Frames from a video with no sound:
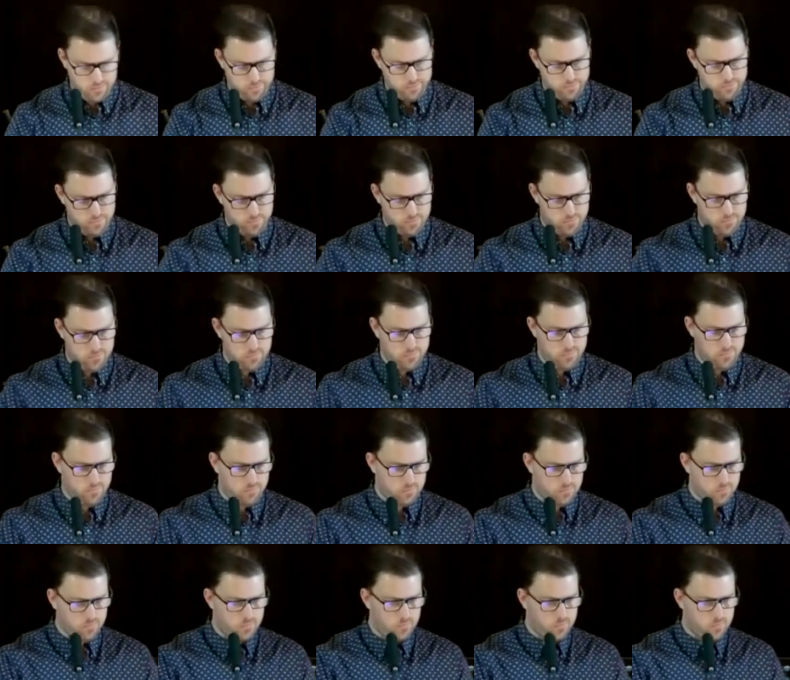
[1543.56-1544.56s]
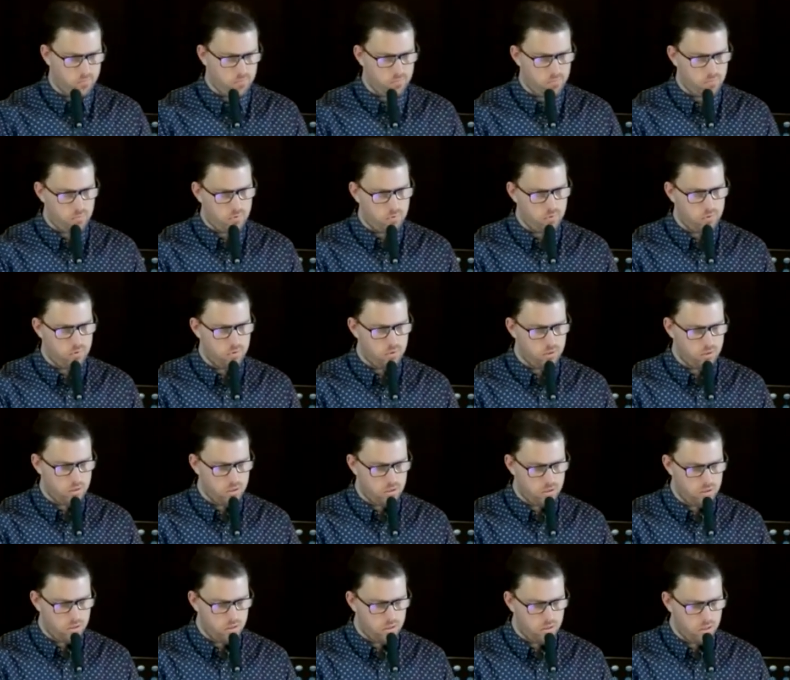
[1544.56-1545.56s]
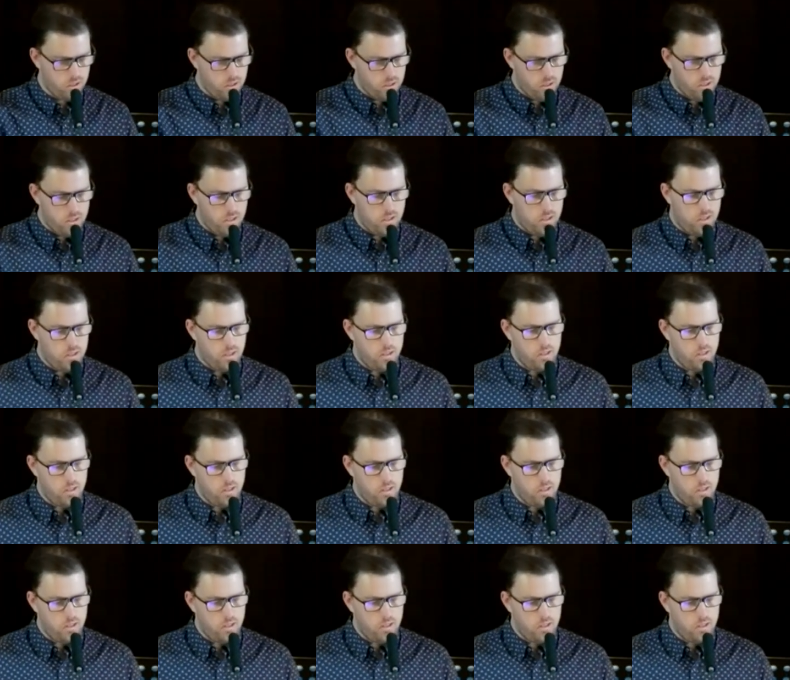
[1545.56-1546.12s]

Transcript: (silence)